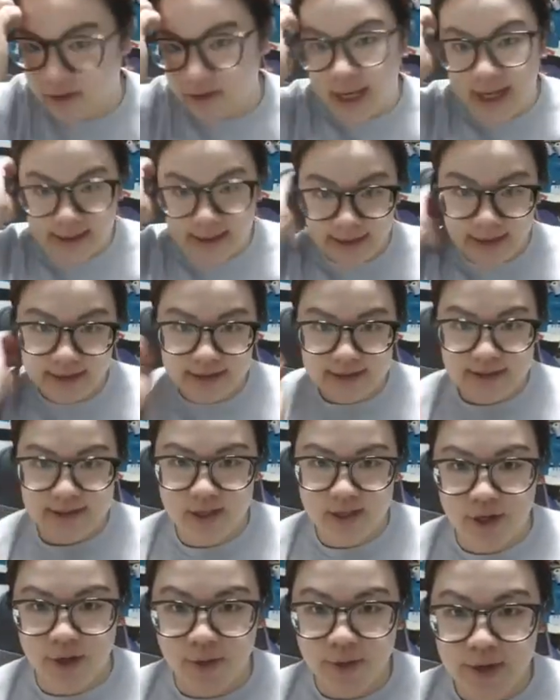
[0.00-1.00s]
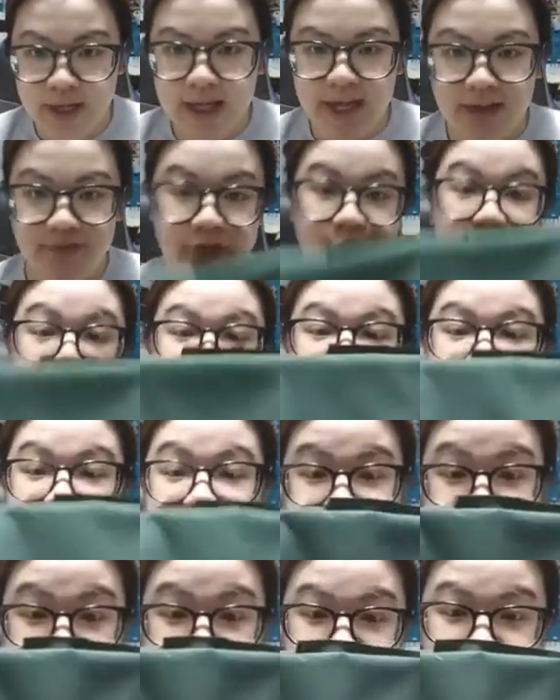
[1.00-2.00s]
lining. So if you use this
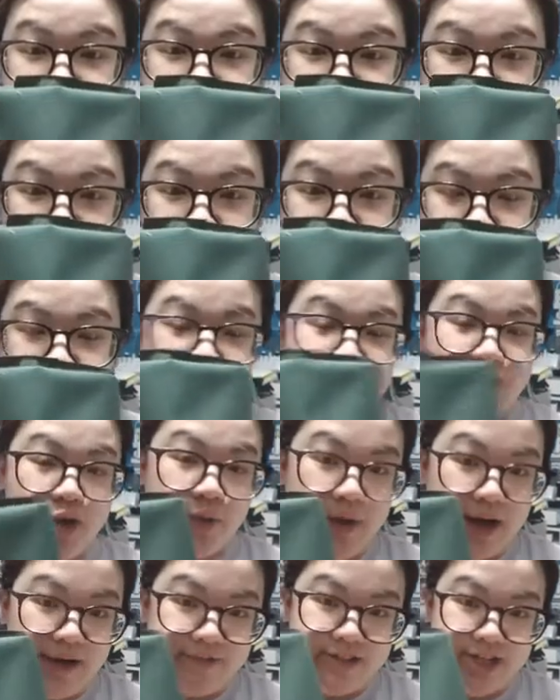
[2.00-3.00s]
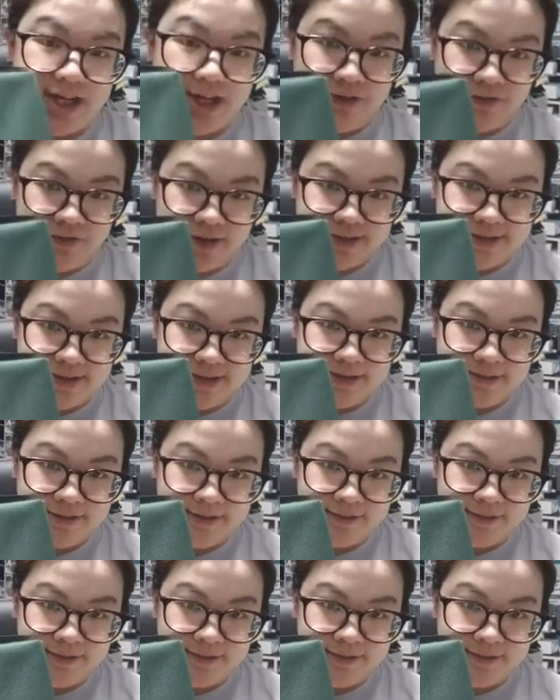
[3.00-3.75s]
as your lining, you don't have to interface it.